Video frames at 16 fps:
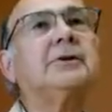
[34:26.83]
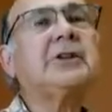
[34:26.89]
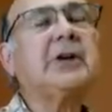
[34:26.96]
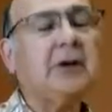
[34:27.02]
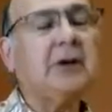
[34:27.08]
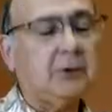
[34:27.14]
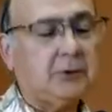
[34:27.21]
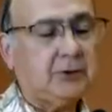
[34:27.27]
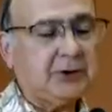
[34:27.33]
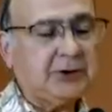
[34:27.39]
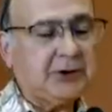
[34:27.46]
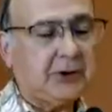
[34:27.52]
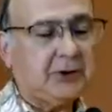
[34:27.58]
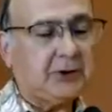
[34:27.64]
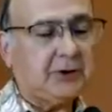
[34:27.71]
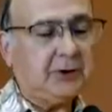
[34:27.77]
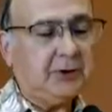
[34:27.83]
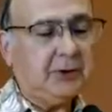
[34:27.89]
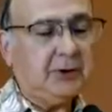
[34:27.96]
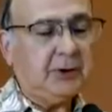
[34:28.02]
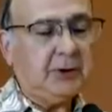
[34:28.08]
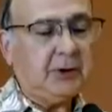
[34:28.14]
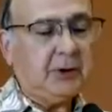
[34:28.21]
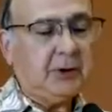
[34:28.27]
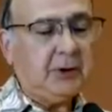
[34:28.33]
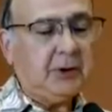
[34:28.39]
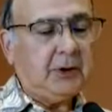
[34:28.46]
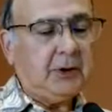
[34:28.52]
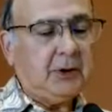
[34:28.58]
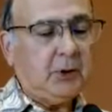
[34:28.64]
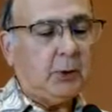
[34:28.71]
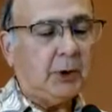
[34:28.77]
town center,
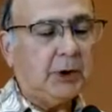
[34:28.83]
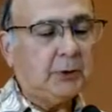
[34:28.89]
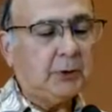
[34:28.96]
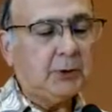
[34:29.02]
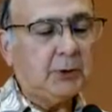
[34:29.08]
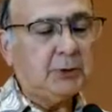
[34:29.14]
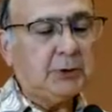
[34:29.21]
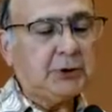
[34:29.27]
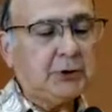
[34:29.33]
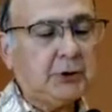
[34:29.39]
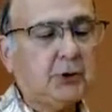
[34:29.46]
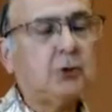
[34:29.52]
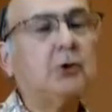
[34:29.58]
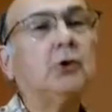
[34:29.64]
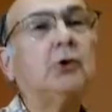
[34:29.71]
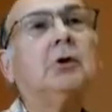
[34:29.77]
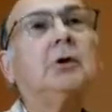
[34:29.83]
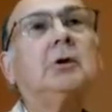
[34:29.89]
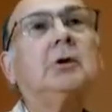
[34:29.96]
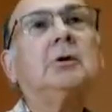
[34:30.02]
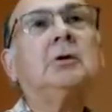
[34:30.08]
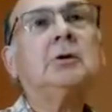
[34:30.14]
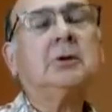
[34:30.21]
one room school,